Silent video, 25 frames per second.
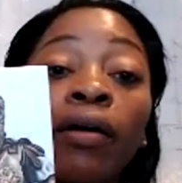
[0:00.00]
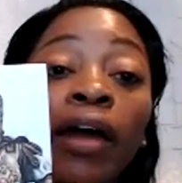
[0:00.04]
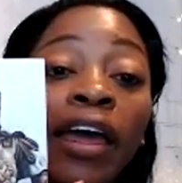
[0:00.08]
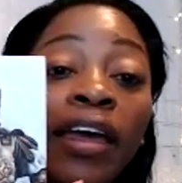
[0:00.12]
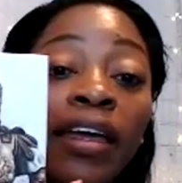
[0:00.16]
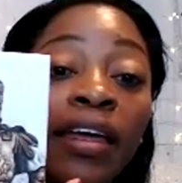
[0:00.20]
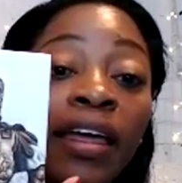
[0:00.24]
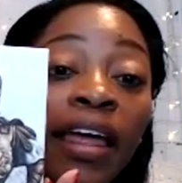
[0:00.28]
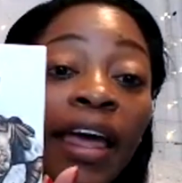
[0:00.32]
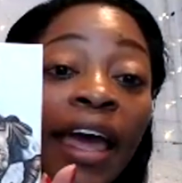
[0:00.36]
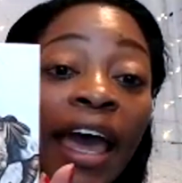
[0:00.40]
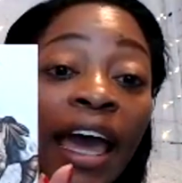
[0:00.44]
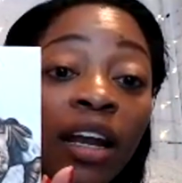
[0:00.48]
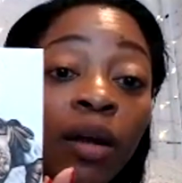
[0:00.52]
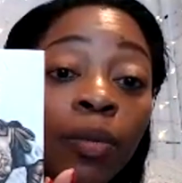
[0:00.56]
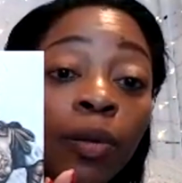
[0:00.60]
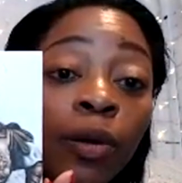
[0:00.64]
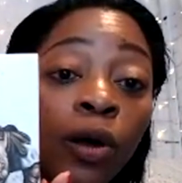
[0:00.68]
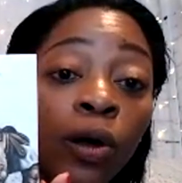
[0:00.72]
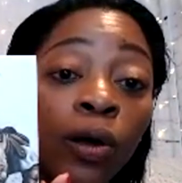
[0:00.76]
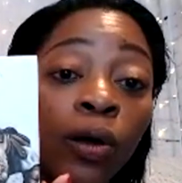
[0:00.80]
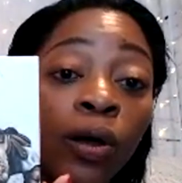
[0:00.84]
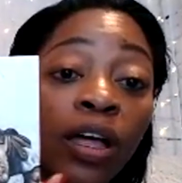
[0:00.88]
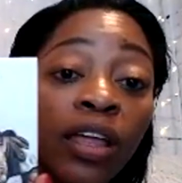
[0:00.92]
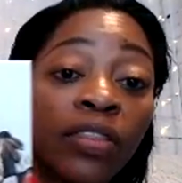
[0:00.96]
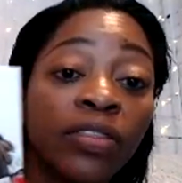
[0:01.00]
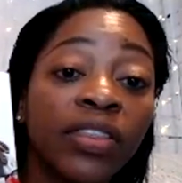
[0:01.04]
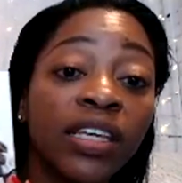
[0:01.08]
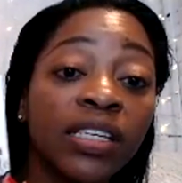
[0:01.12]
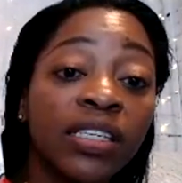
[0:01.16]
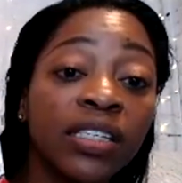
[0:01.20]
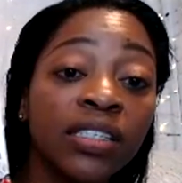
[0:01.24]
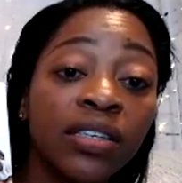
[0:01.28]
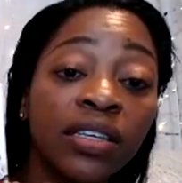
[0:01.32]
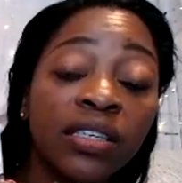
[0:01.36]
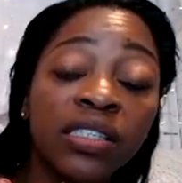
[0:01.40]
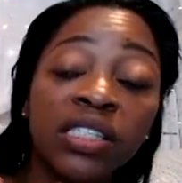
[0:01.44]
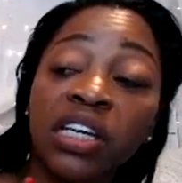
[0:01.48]
All right, Hannibal.
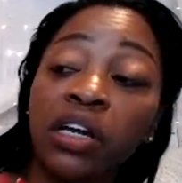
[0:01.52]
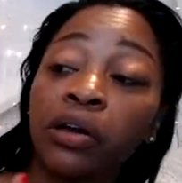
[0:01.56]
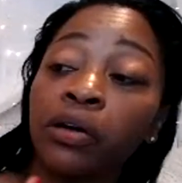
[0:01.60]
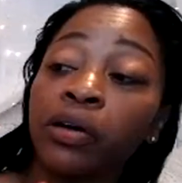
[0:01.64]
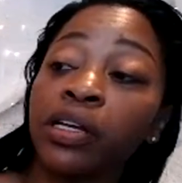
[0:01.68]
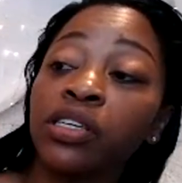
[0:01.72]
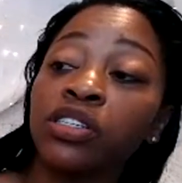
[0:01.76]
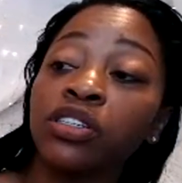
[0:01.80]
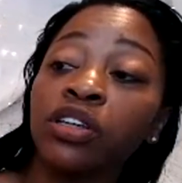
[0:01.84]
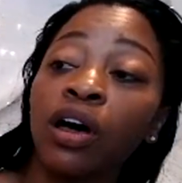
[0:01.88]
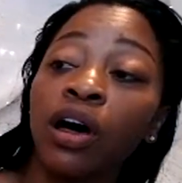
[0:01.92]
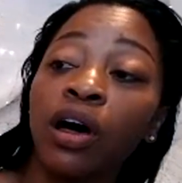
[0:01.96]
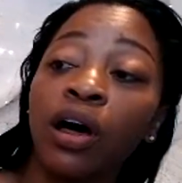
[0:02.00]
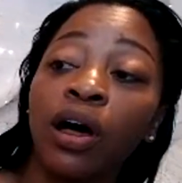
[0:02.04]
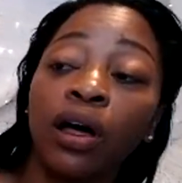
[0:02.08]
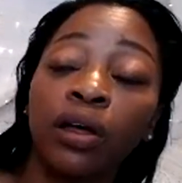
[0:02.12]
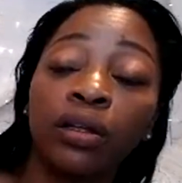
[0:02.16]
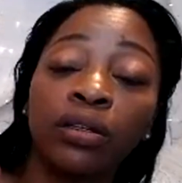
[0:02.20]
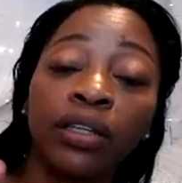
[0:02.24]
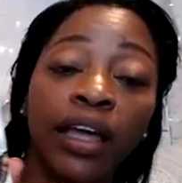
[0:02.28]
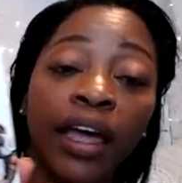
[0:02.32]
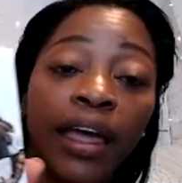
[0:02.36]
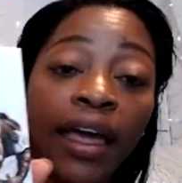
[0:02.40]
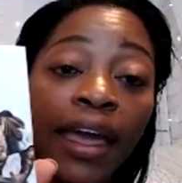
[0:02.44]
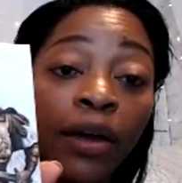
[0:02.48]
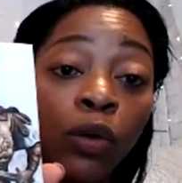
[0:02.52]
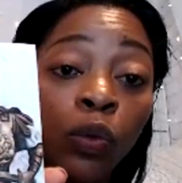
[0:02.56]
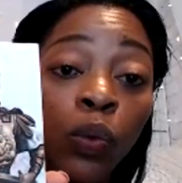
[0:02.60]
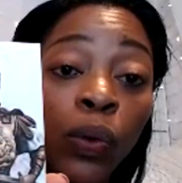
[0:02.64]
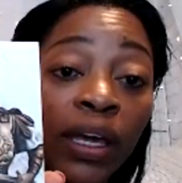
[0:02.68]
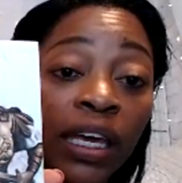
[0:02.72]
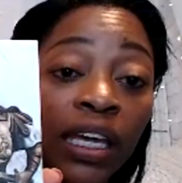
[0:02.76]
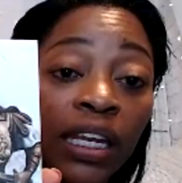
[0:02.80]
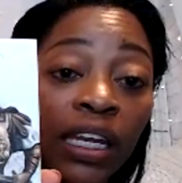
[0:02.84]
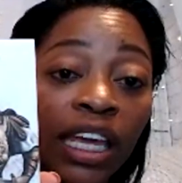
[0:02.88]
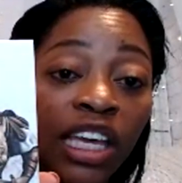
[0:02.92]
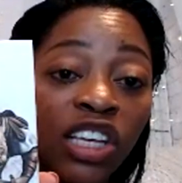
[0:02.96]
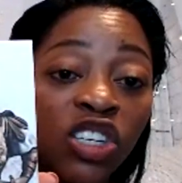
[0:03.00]
This is a series called
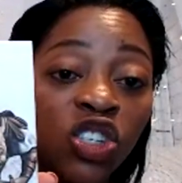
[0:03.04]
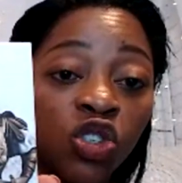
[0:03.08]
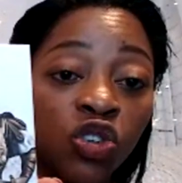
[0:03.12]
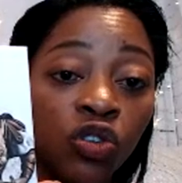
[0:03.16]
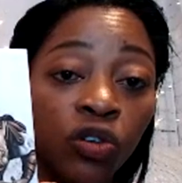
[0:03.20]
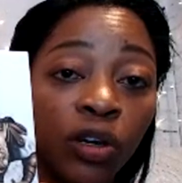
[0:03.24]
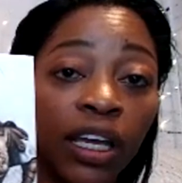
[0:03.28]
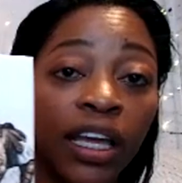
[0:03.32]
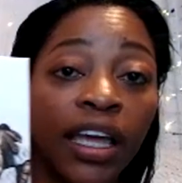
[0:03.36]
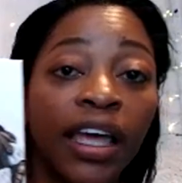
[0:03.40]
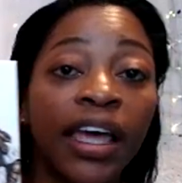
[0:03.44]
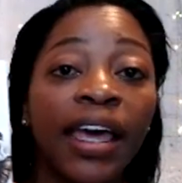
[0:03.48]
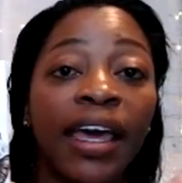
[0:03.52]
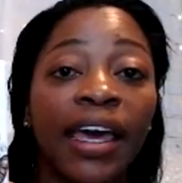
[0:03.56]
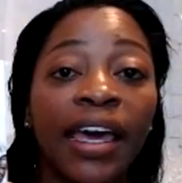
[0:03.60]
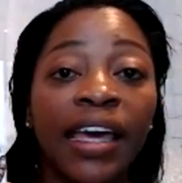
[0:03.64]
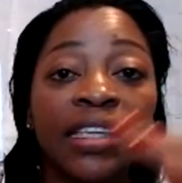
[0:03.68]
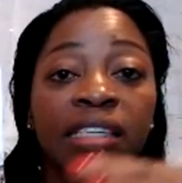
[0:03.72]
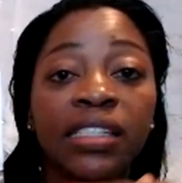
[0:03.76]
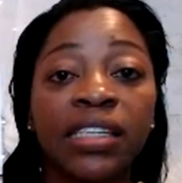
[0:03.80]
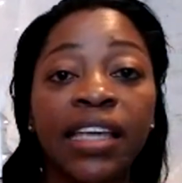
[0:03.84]
A Wicked History.